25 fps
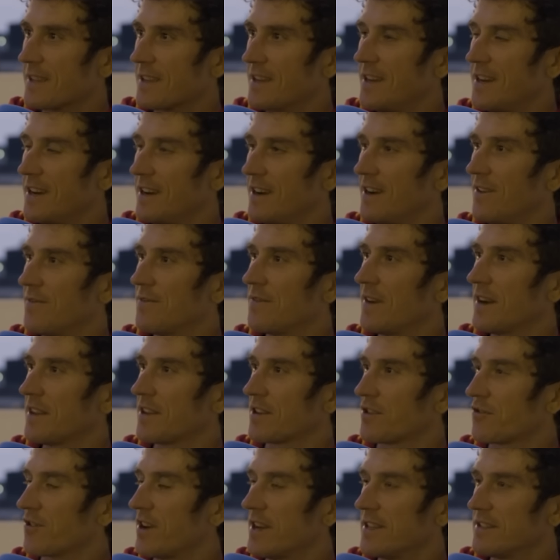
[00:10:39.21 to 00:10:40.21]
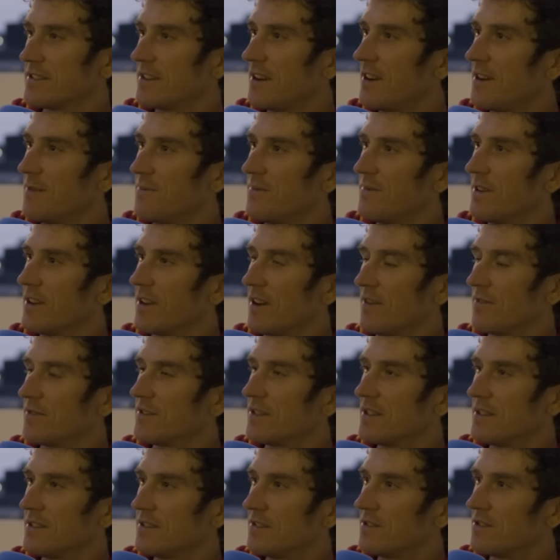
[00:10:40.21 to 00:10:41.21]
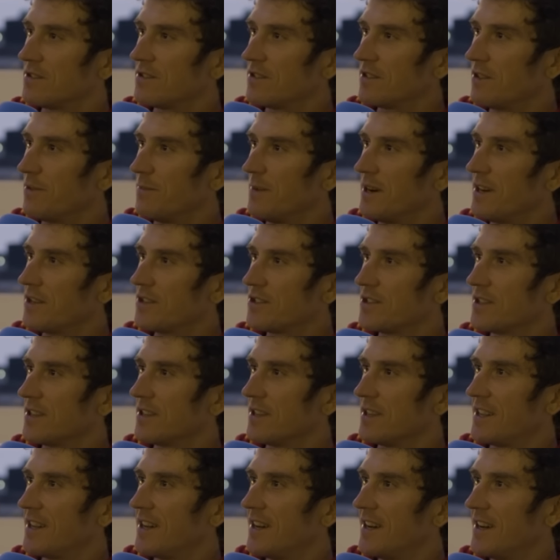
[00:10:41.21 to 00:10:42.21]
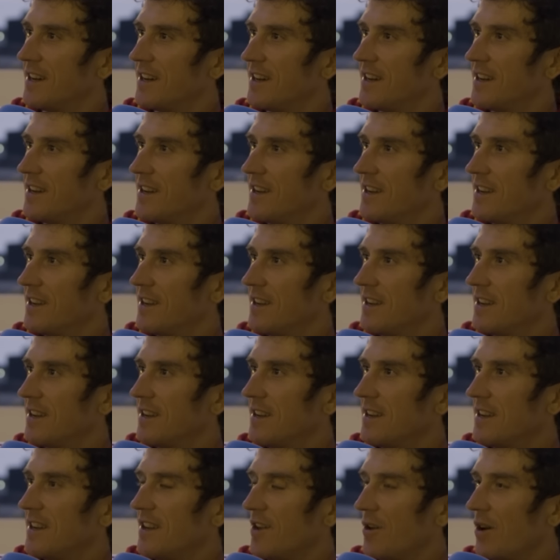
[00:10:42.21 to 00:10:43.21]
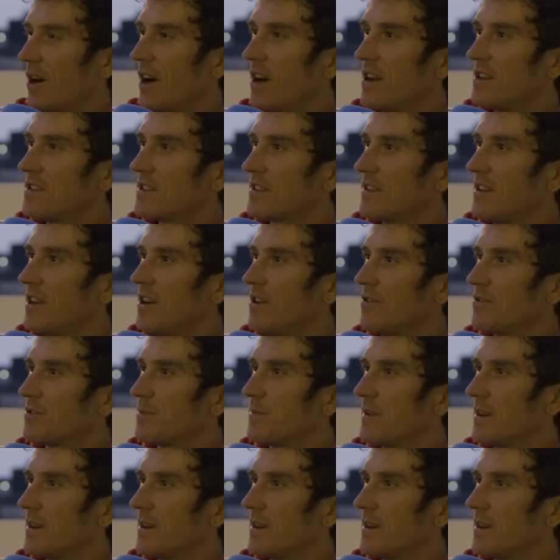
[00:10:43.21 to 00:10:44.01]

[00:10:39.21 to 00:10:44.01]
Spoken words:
yeah, I've had a great time and I've done so much, and you know, highs and lows.